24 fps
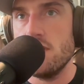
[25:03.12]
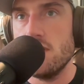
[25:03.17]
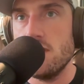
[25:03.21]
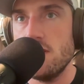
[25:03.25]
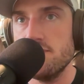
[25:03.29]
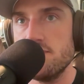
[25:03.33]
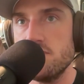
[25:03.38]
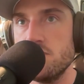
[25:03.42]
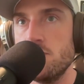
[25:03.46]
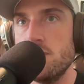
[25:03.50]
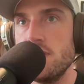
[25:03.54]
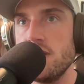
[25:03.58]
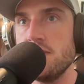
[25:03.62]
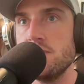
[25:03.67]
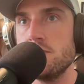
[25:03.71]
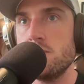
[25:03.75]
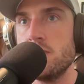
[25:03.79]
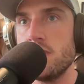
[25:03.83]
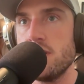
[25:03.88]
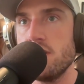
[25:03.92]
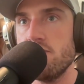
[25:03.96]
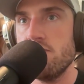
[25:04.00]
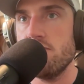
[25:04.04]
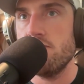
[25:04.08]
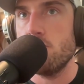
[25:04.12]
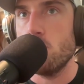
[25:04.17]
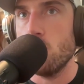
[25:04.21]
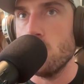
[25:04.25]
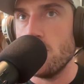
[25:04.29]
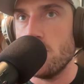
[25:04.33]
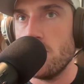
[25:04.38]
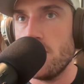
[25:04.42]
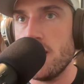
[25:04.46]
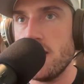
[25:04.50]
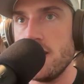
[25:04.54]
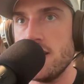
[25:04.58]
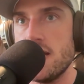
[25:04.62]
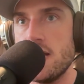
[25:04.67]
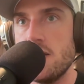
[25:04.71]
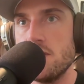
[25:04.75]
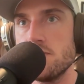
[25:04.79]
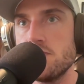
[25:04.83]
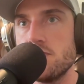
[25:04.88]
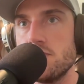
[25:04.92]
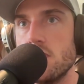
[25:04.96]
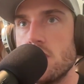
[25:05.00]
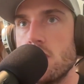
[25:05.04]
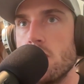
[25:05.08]
of 2024 right now.
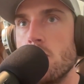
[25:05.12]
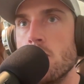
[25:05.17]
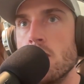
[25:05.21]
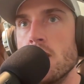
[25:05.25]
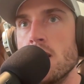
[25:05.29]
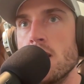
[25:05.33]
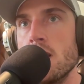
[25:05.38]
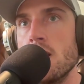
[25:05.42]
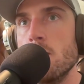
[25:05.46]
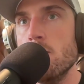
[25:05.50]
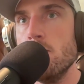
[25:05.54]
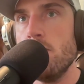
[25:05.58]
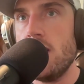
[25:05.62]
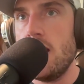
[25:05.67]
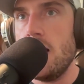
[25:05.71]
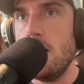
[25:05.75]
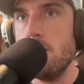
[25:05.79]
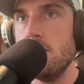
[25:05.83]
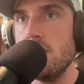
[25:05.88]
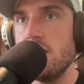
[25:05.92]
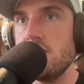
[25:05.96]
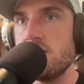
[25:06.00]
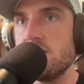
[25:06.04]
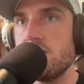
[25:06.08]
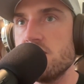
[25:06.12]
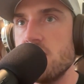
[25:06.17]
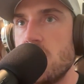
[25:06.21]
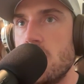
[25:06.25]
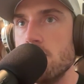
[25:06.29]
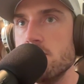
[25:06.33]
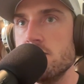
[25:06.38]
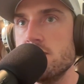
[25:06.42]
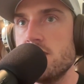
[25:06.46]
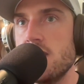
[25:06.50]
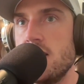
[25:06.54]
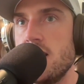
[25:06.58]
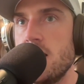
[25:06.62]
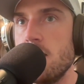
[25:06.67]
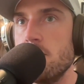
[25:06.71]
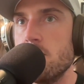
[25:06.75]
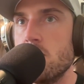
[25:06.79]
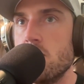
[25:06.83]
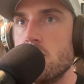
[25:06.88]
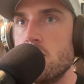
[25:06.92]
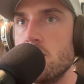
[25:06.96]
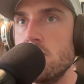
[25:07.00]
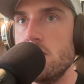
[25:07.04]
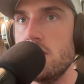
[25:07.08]
So probably sometime
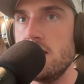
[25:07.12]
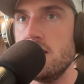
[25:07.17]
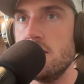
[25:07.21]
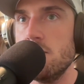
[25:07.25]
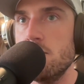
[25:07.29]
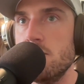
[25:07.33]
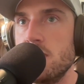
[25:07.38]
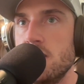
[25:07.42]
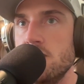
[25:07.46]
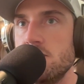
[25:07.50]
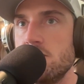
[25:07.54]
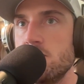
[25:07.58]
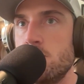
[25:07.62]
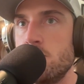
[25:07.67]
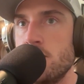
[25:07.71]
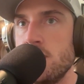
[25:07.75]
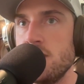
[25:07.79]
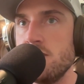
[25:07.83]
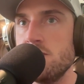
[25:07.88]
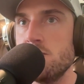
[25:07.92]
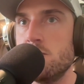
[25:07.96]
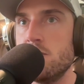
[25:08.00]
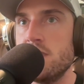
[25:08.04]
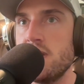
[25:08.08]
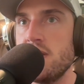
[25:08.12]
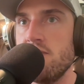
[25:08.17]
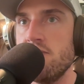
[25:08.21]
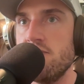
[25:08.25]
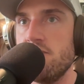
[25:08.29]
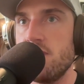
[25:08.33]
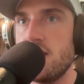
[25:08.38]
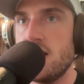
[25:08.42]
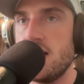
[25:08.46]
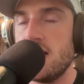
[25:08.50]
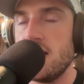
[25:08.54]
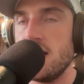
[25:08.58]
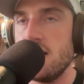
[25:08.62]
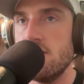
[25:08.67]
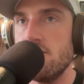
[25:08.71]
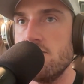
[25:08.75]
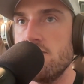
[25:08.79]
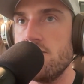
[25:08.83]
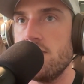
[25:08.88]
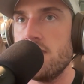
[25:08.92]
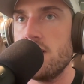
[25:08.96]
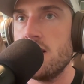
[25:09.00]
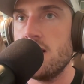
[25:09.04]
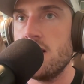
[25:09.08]
early to mid
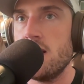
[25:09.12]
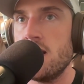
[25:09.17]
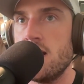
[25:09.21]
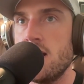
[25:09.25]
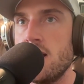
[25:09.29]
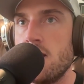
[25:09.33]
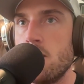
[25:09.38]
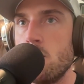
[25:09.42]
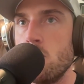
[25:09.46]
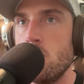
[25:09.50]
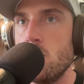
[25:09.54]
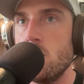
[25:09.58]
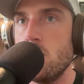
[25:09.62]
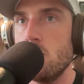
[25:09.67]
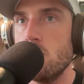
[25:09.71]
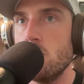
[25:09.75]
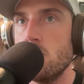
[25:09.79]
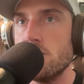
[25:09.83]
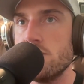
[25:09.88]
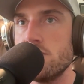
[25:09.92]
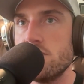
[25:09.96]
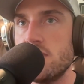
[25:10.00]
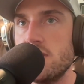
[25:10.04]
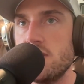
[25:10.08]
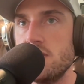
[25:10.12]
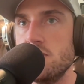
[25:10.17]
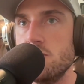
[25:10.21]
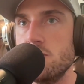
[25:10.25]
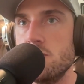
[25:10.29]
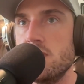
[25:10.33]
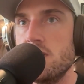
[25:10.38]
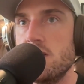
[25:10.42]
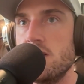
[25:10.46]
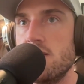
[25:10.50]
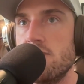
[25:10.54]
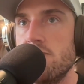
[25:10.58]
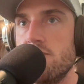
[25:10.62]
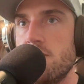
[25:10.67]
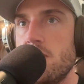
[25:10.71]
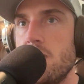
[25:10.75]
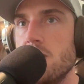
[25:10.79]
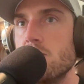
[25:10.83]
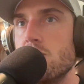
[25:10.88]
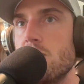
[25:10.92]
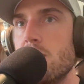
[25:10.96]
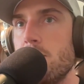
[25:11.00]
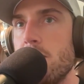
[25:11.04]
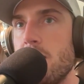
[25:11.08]
2025, we'll try to do a
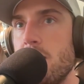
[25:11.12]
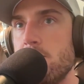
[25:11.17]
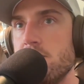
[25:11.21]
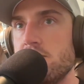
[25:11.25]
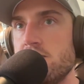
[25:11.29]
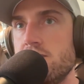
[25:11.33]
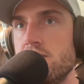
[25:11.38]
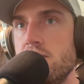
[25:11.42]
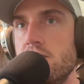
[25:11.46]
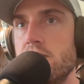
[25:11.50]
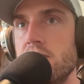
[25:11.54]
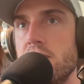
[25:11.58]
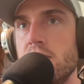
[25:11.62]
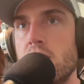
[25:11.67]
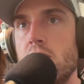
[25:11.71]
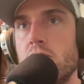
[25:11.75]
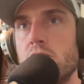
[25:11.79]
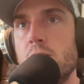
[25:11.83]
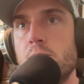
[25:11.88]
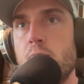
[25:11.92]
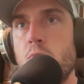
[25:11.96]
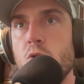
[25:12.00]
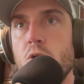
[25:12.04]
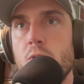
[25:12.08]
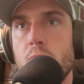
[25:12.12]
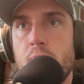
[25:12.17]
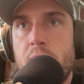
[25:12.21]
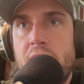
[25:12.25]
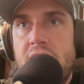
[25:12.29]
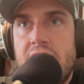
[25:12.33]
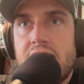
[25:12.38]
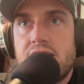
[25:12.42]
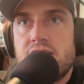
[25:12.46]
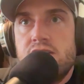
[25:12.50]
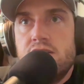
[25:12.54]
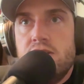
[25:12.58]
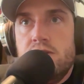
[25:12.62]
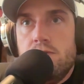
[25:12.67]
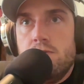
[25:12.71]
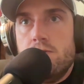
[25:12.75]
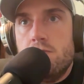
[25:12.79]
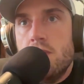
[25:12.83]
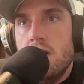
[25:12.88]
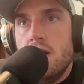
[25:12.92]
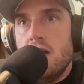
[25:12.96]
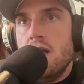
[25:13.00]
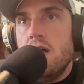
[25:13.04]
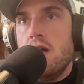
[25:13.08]
follow-up episode, and I'll report back to
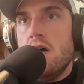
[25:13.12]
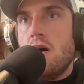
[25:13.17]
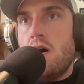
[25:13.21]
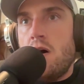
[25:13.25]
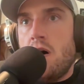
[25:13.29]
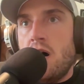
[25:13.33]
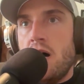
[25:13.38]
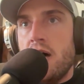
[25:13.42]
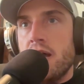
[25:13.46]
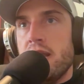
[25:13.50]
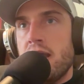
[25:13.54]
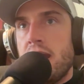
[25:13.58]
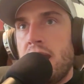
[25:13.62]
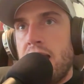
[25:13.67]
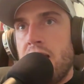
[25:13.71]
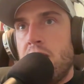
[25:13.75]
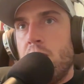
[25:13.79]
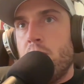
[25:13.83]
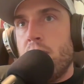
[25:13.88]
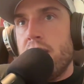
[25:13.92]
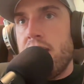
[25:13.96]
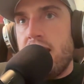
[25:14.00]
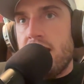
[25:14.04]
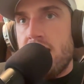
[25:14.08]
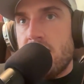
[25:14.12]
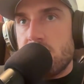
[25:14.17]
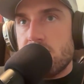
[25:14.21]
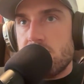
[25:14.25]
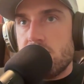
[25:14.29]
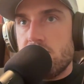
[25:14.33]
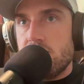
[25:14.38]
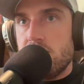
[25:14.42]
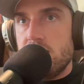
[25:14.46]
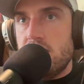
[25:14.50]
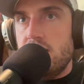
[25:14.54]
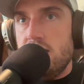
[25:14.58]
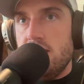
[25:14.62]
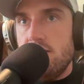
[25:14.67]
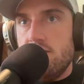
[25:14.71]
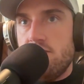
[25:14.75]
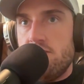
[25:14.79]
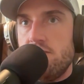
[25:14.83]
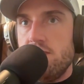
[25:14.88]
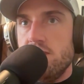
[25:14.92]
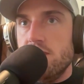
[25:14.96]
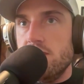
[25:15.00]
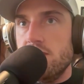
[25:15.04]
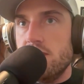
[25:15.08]
you on how I actually
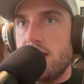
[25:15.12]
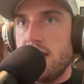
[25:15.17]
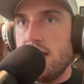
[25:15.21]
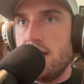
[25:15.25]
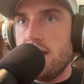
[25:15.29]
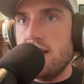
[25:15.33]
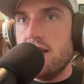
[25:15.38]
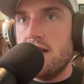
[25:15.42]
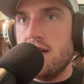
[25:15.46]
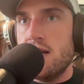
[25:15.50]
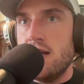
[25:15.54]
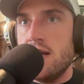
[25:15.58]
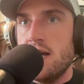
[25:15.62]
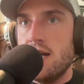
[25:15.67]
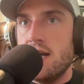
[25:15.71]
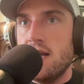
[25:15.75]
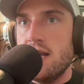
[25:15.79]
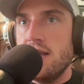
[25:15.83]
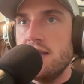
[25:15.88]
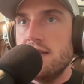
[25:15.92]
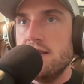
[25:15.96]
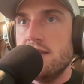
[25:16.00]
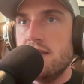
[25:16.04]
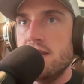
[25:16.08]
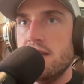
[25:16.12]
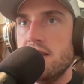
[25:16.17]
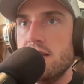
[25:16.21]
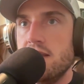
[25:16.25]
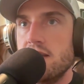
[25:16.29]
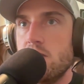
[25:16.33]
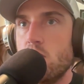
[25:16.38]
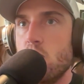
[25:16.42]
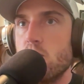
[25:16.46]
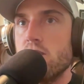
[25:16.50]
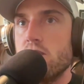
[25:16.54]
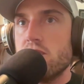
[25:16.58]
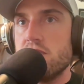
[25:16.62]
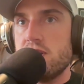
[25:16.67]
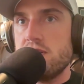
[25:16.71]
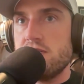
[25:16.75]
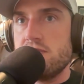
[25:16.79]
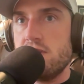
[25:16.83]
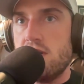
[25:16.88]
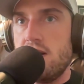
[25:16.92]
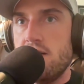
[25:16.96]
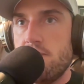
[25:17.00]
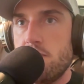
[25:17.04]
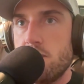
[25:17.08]
feel like the Overjet
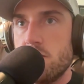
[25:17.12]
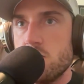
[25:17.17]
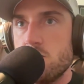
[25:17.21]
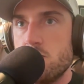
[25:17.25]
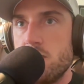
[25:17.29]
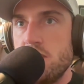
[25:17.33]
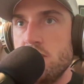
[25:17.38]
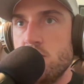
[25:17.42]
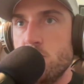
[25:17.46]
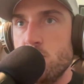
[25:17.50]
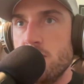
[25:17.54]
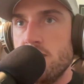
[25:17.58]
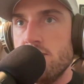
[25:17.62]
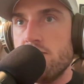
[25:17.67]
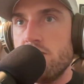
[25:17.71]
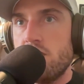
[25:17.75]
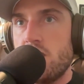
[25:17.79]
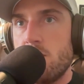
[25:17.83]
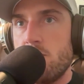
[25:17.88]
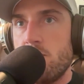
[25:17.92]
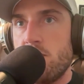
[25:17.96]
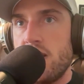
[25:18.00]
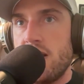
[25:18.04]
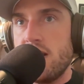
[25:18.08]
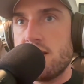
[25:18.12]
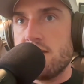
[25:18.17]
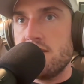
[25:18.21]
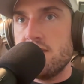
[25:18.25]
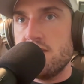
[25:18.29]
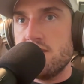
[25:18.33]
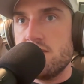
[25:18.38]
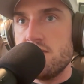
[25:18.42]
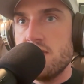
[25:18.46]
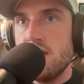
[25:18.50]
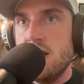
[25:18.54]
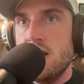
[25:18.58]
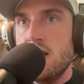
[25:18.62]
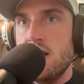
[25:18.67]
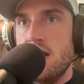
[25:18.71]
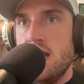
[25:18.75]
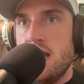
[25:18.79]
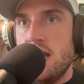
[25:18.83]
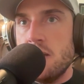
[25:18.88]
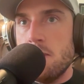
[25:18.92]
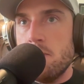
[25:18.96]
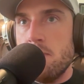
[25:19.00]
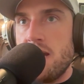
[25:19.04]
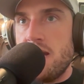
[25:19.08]
software has been doing for our practice.
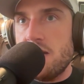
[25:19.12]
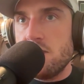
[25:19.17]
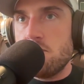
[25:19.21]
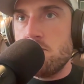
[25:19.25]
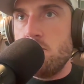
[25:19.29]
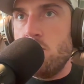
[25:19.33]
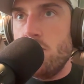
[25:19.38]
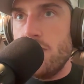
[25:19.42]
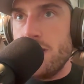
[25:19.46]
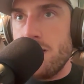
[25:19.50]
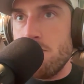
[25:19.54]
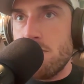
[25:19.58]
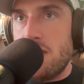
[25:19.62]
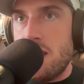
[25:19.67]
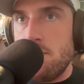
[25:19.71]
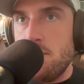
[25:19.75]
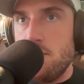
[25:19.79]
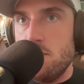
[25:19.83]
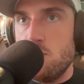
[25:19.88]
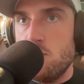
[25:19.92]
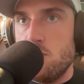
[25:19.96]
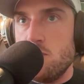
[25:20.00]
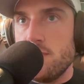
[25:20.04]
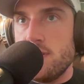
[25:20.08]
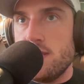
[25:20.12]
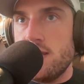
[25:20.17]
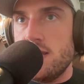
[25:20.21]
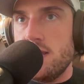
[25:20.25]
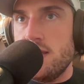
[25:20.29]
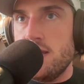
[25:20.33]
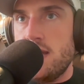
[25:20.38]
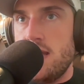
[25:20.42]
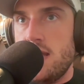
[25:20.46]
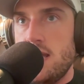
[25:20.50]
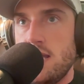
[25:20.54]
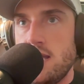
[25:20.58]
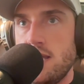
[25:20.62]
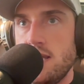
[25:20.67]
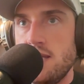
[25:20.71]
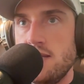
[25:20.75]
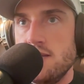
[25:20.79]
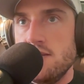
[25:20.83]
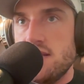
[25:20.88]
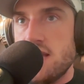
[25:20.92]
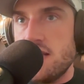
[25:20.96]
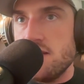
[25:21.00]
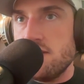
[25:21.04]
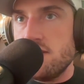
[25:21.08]
And to Matt's point, maybe we'll get a
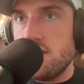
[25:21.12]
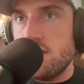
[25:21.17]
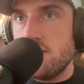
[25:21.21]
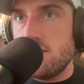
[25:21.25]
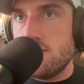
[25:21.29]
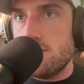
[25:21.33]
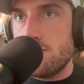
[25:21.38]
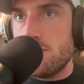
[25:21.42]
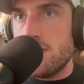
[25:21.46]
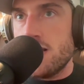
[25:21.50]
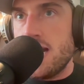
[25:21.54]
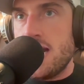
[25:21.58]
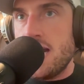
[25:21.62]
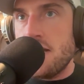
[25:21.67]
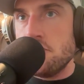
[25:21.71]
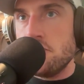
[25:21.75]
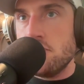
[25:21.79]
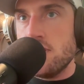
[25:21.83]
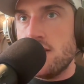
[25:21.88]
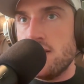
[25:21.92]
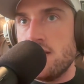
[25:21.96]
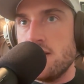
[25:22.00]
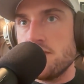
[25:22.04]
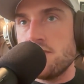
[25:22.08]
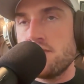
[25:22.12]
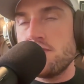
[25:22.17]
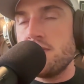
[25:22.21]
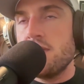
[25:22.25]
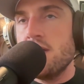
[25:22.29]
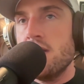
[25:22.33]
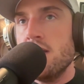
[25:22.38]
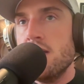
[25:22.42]
dentist or a hygienist